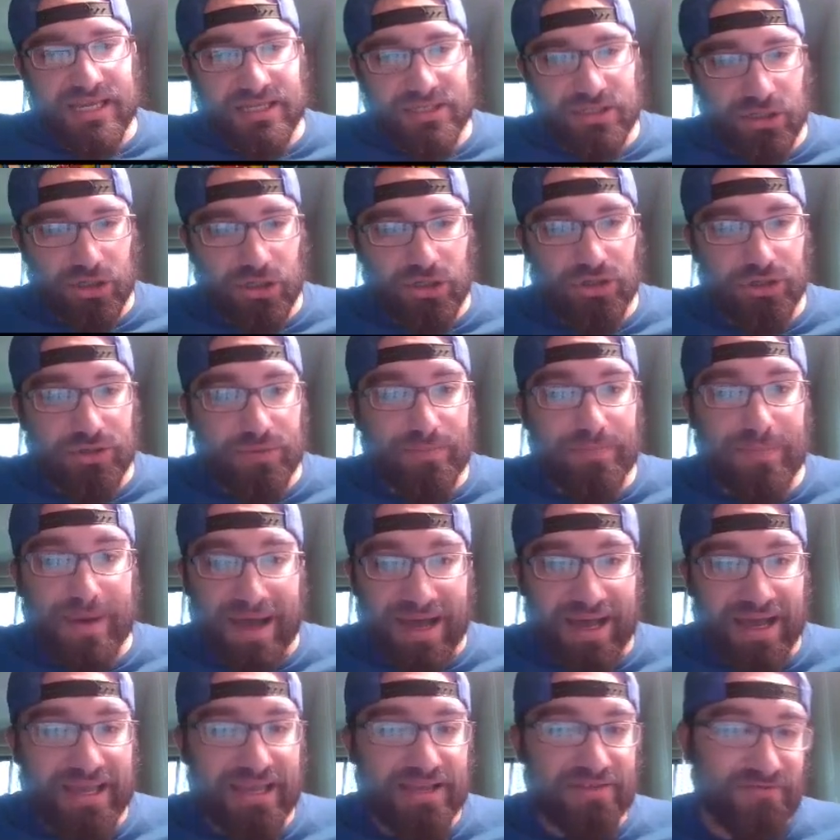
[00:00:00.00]
good
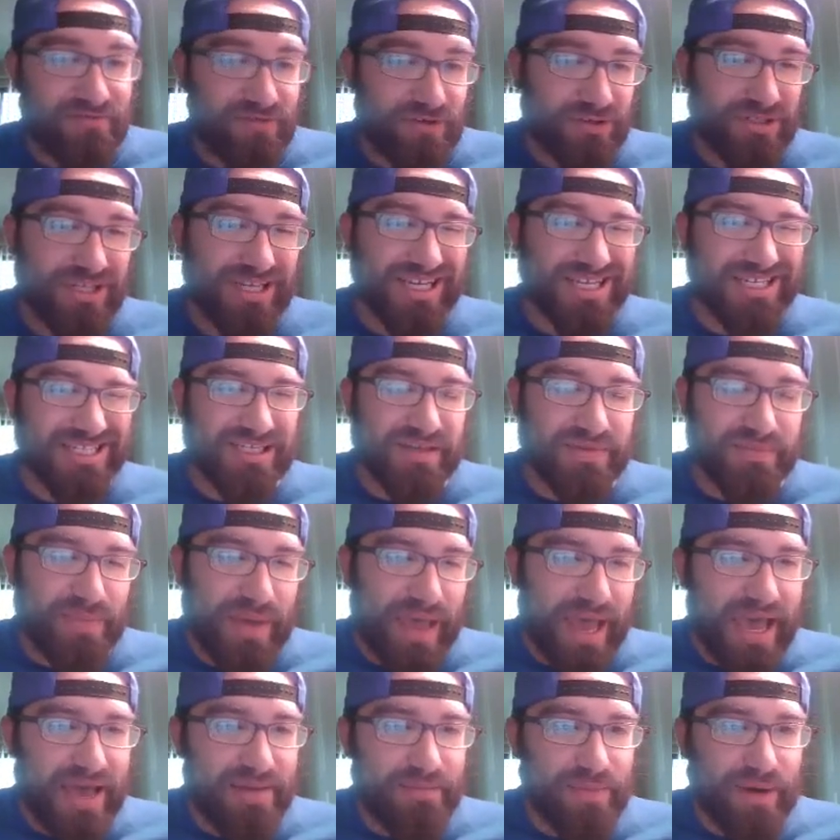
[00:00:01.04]
buy. It feels like it's a
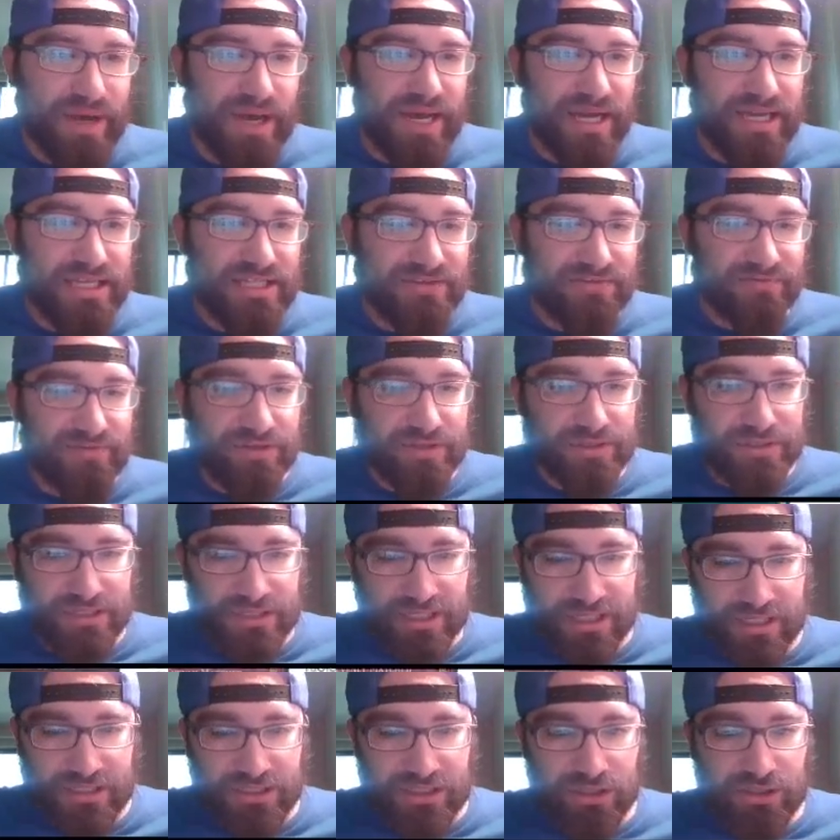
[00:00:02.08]
bad buy. It feels like
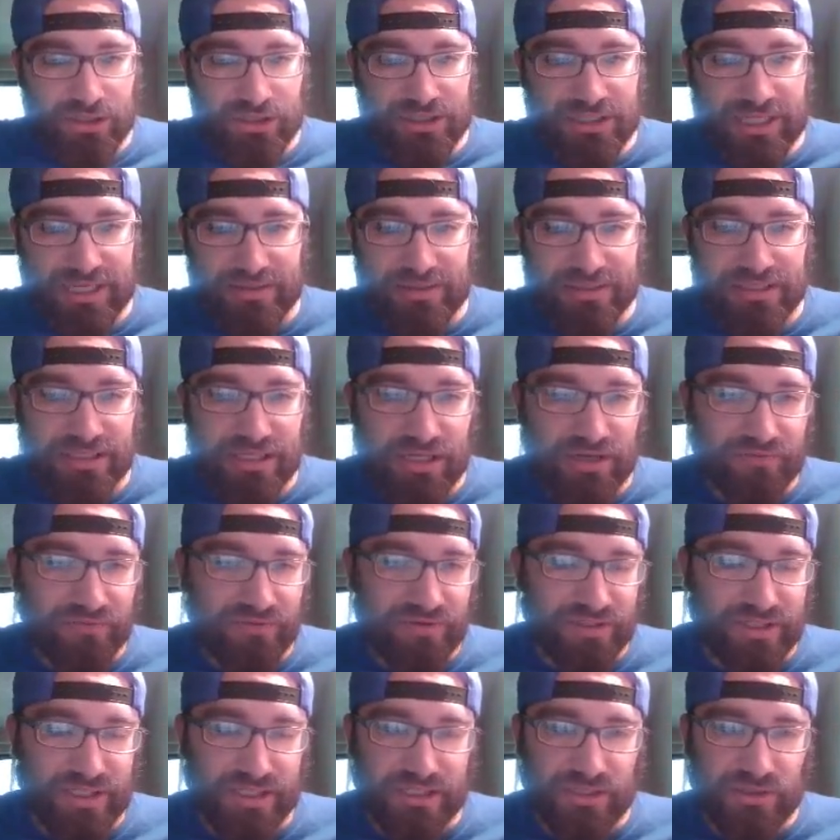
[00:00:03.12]
it's a good time to sell. It feels
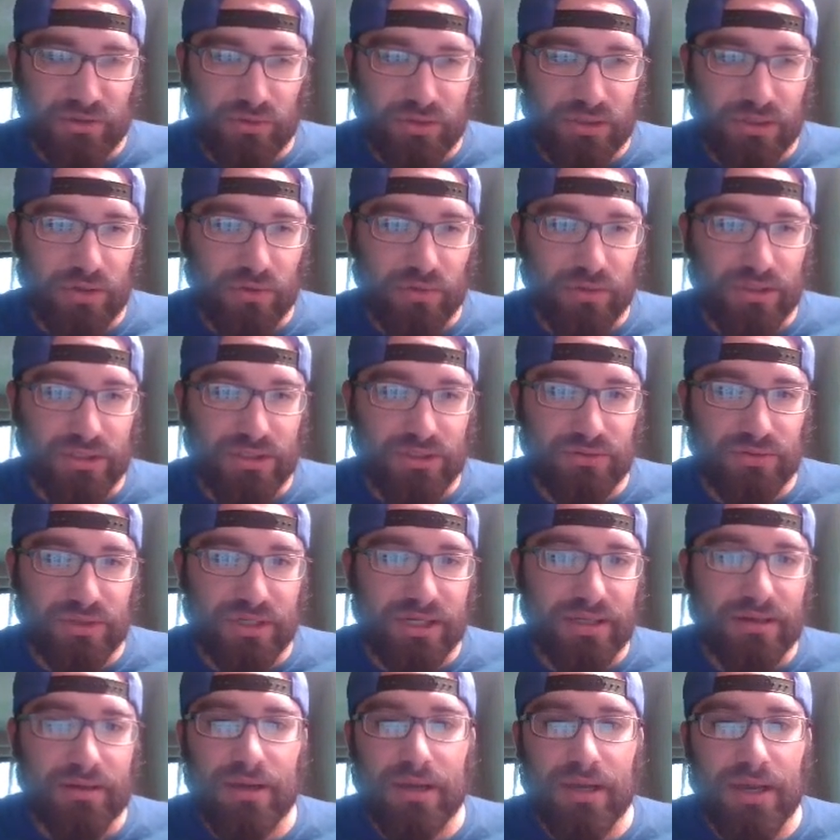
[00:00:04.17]
like it's only going to
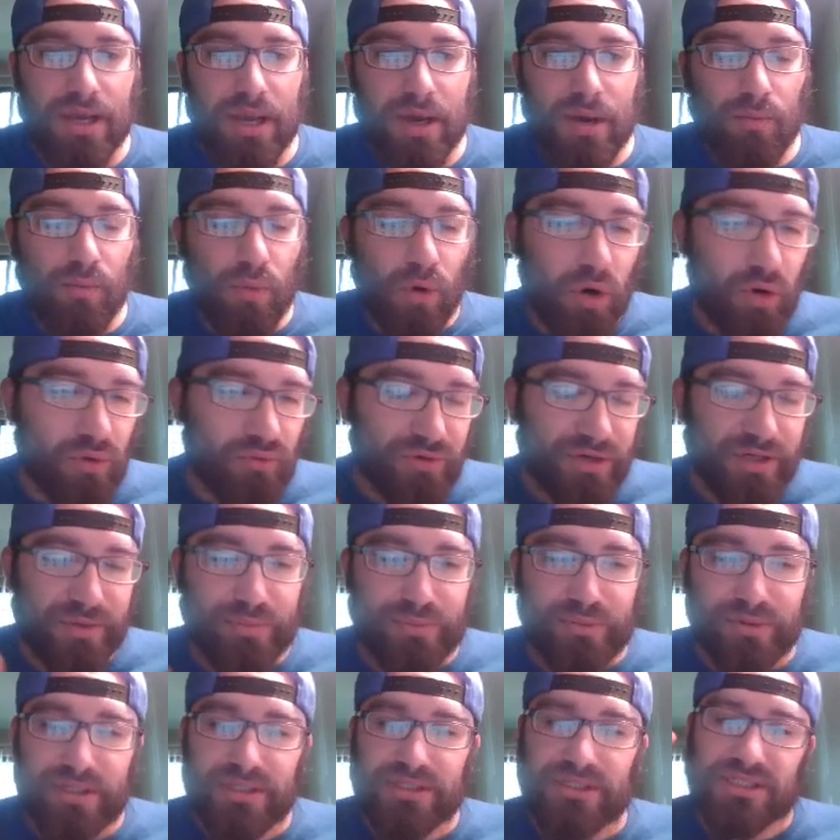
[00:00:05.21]
get more
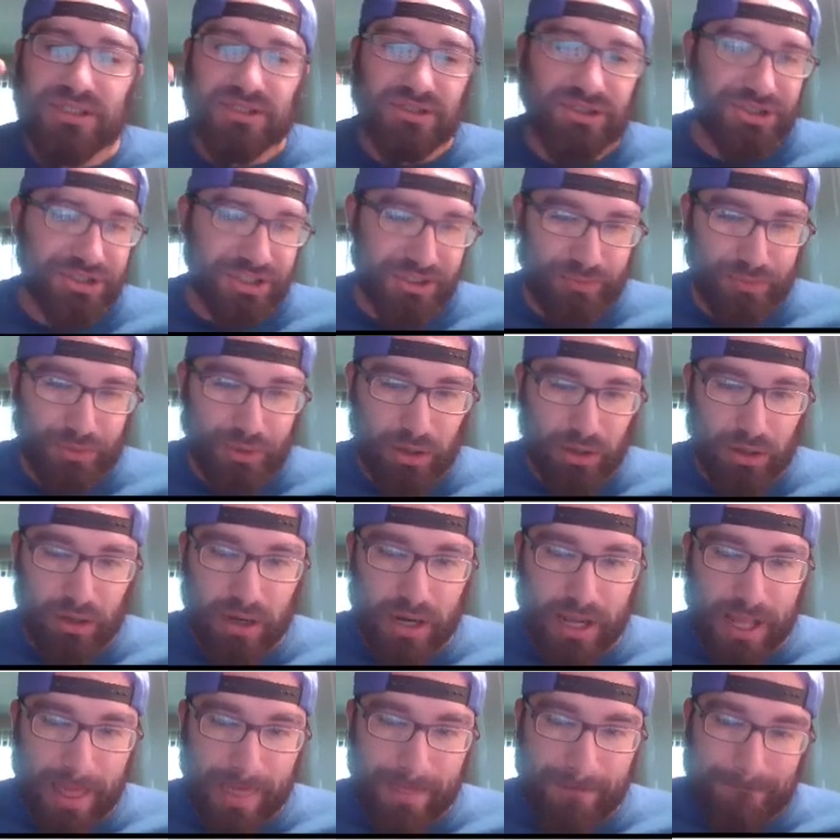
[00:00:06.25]
reprints and cheaper.
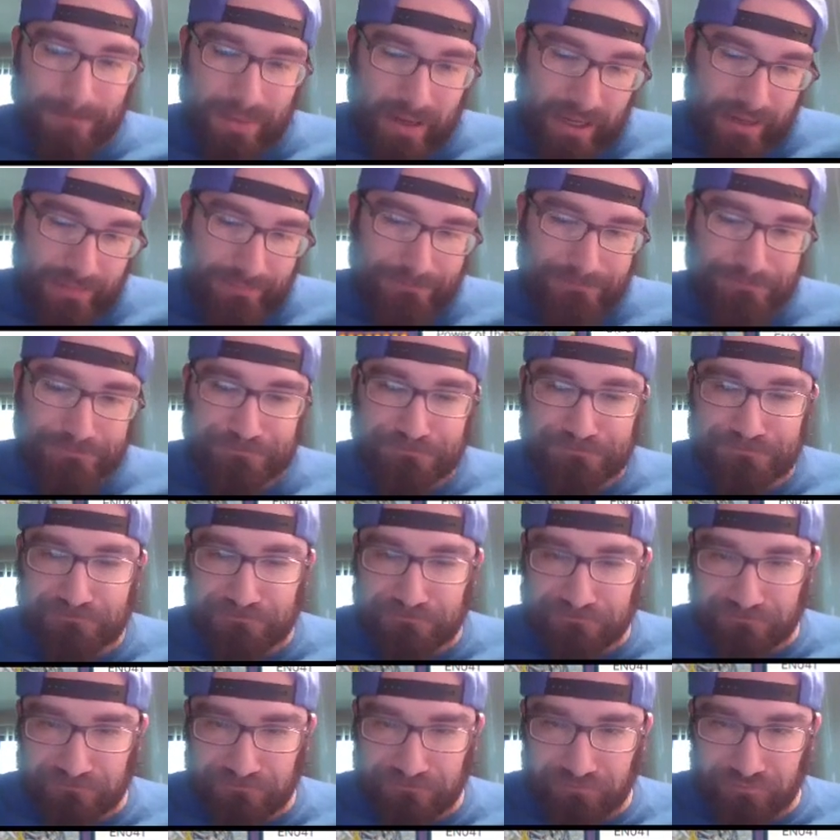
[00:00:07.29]
But
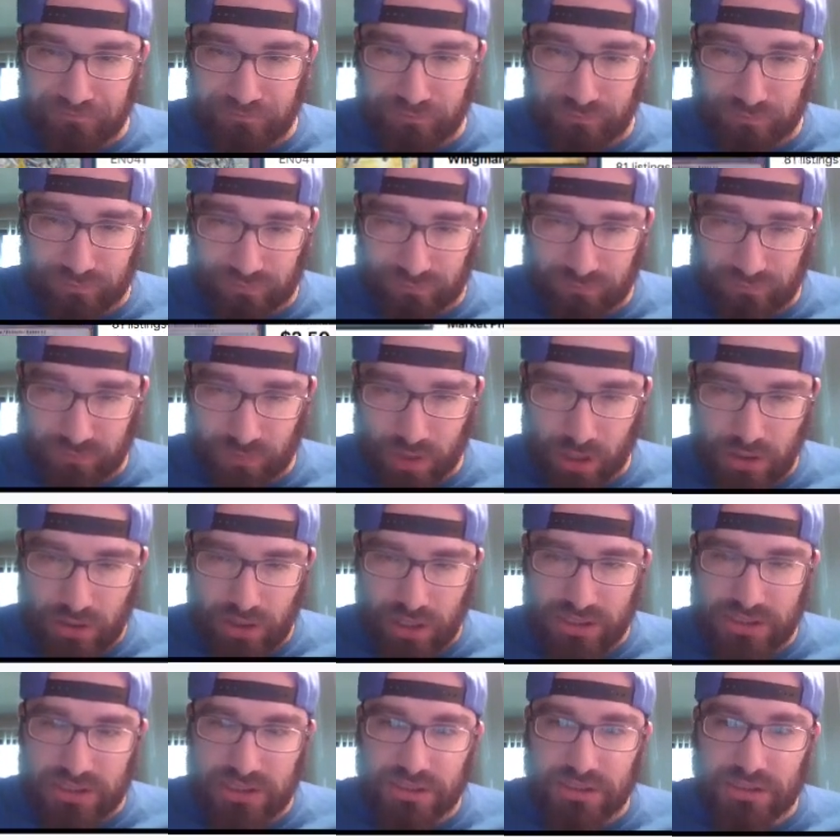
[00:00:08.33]
your
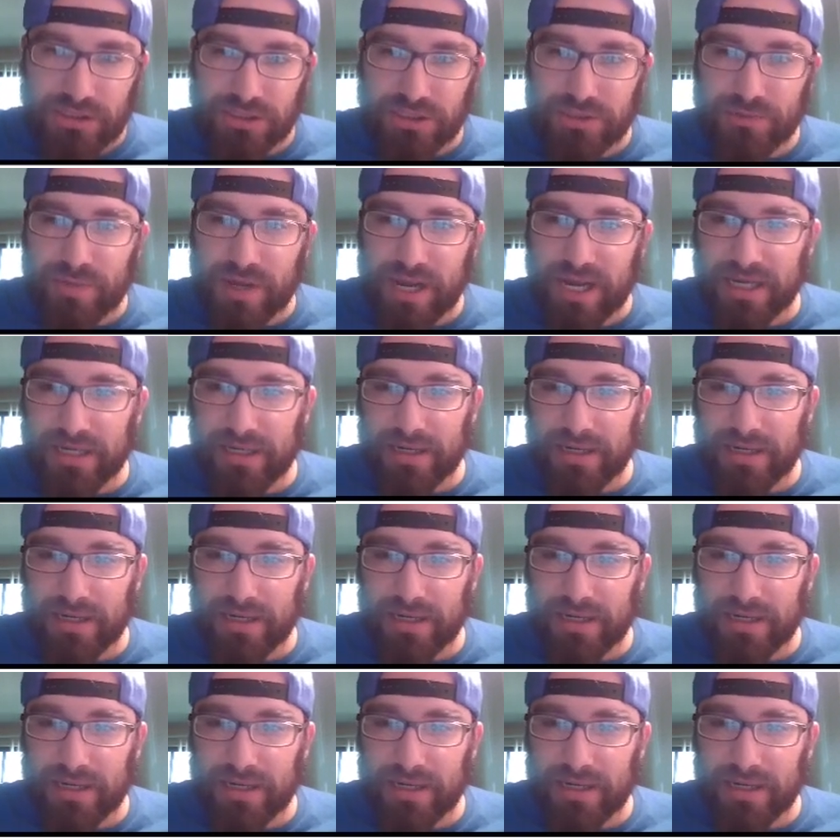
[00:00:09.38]
guess is as good as mine.